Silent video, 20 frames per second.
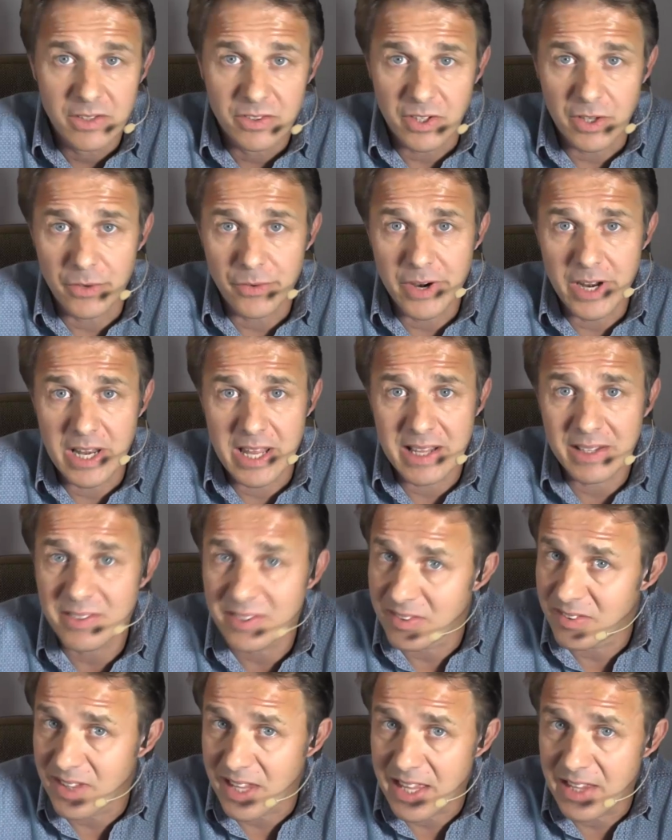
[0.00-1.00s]
So really it's
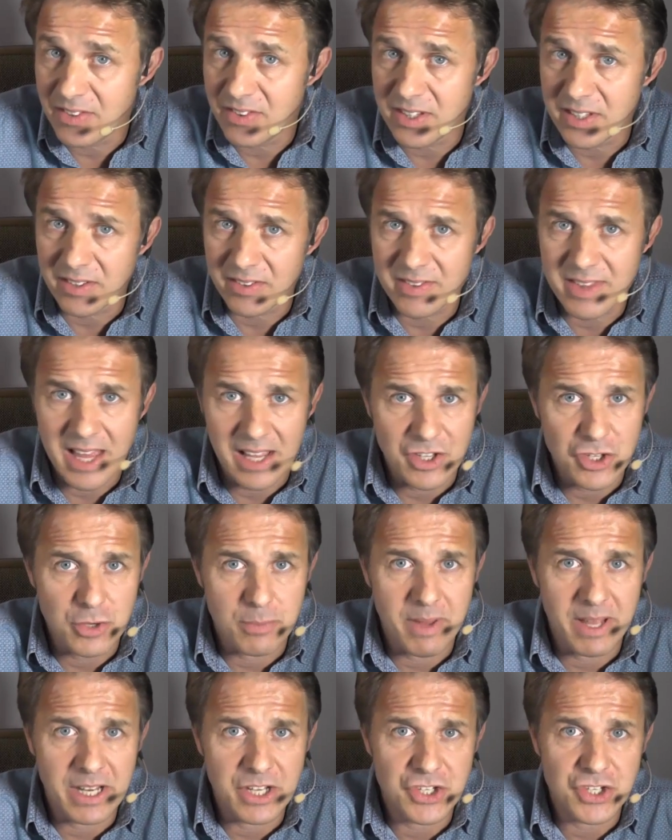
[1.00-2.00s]
as easy as that. You
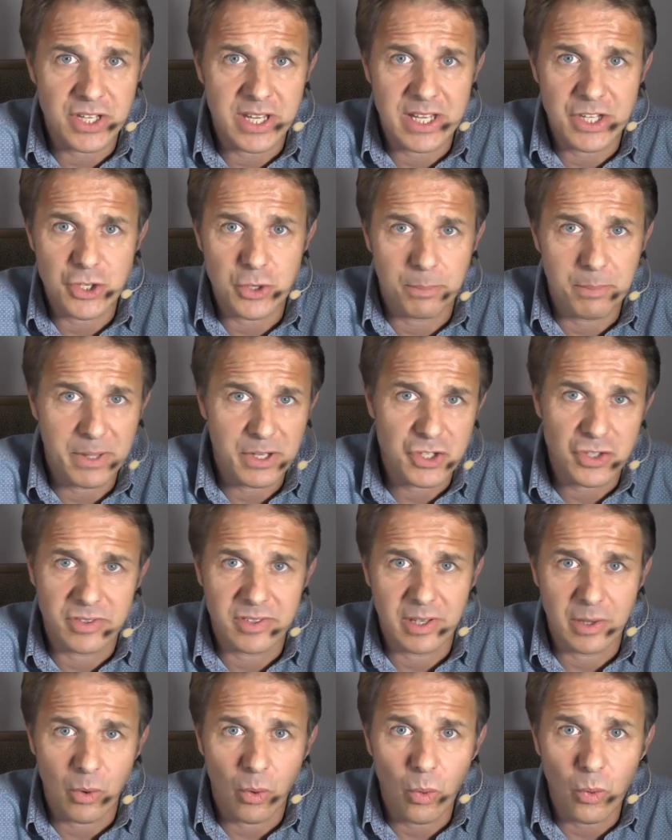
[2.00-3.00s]
manage to get your pictures
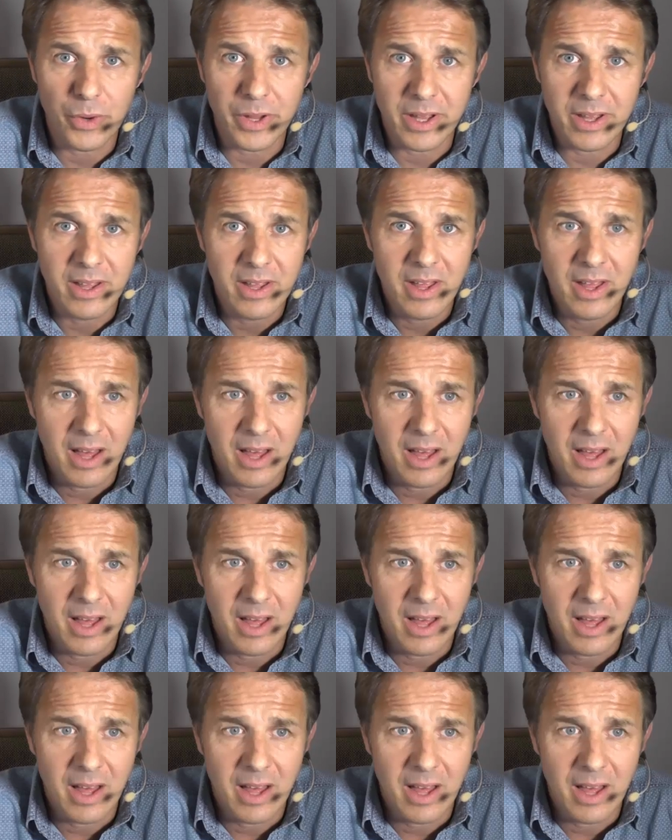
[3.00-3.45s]
in order.